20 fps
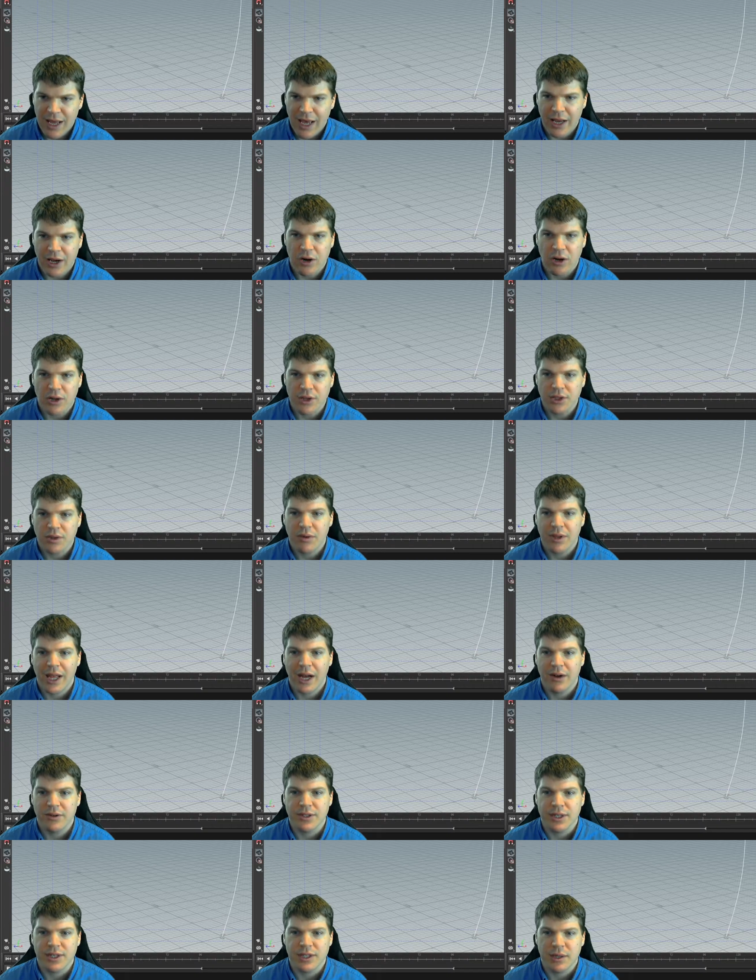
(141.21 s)
And it also
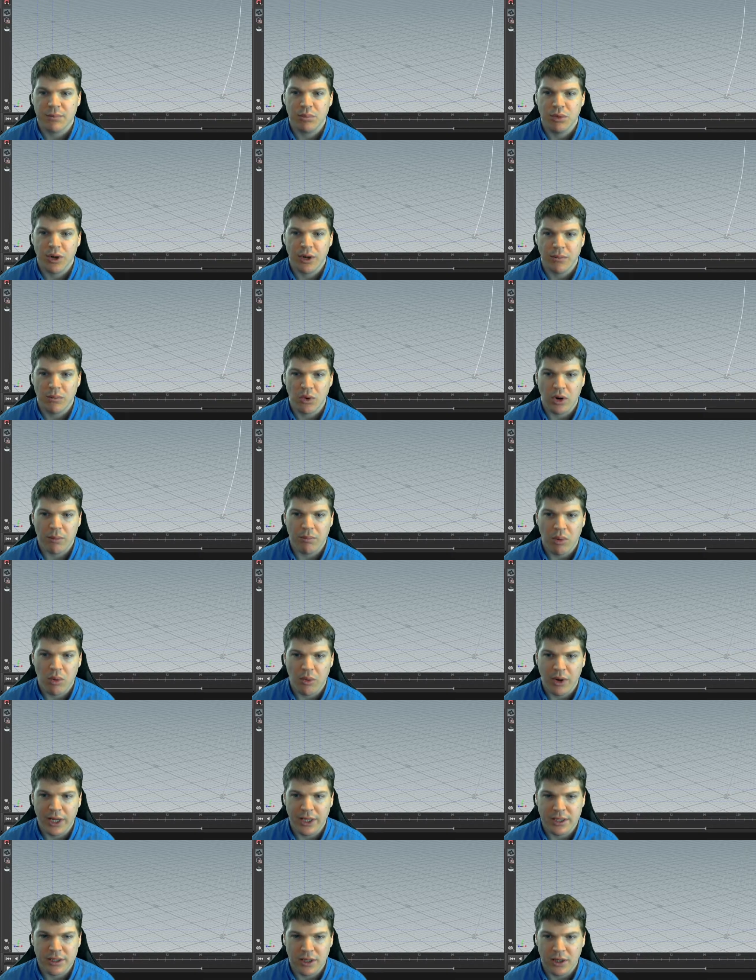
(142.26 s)
allows us to put more
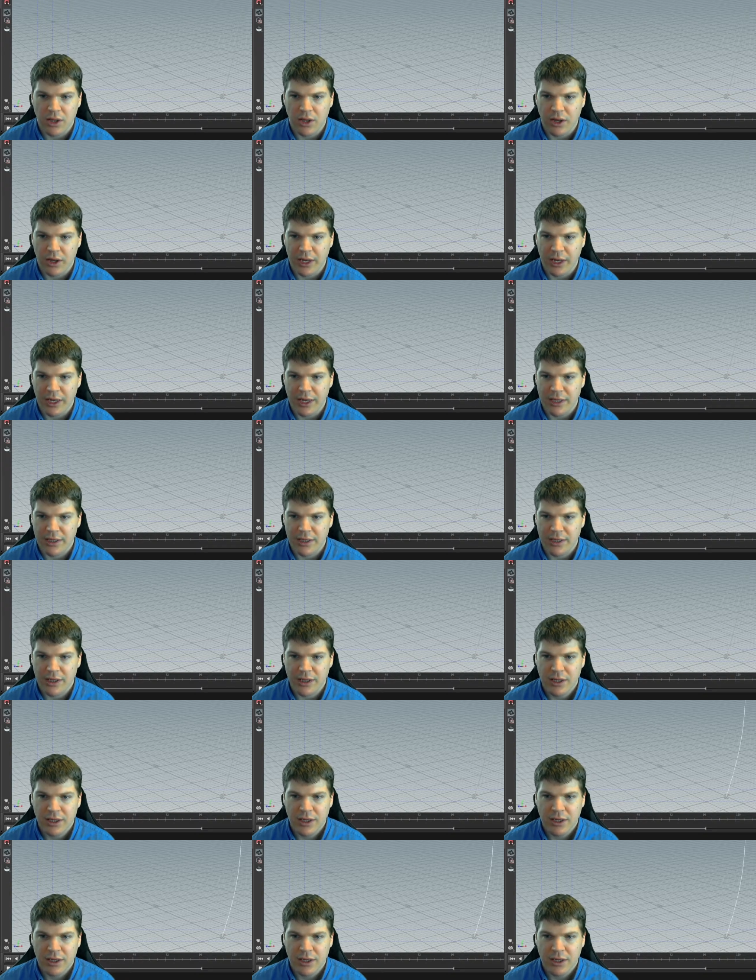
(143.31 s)
points along it.